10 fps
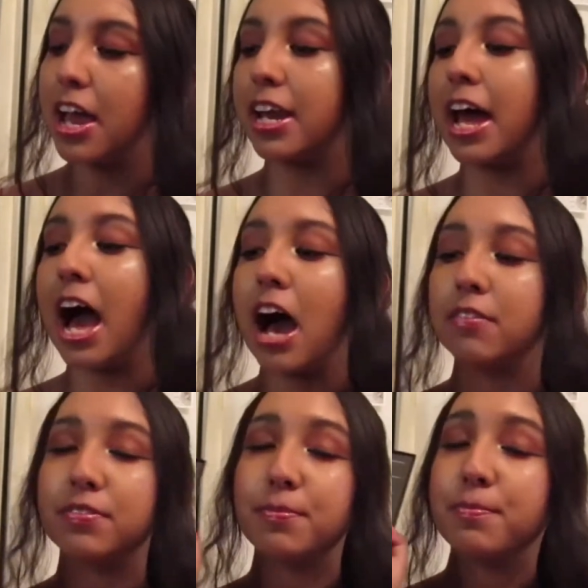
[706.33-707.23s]
and I have
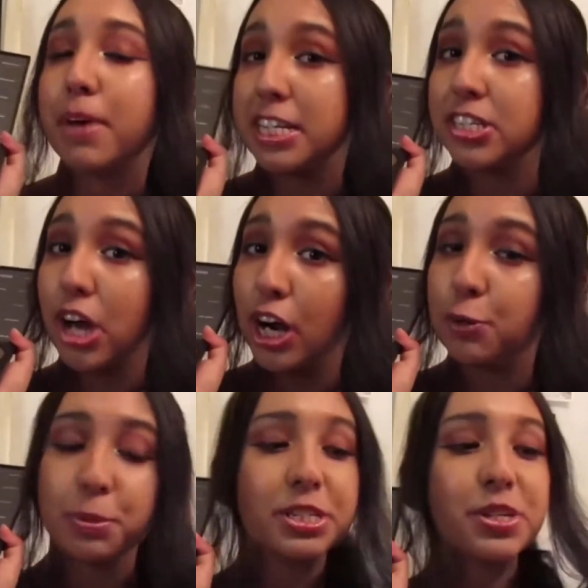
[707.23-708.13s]
my dark
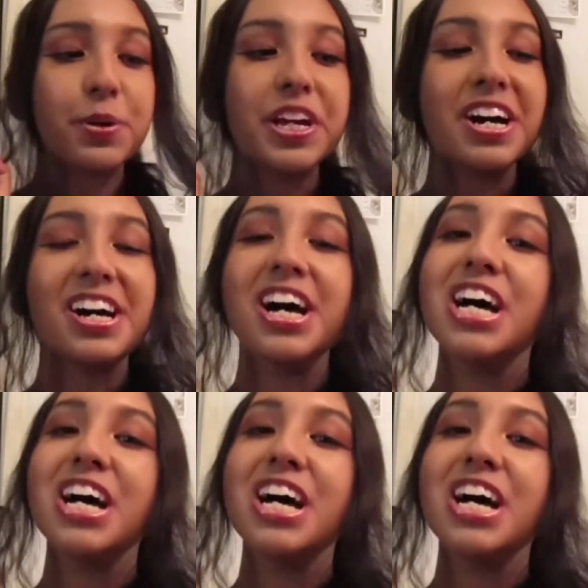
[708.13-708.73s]
persona.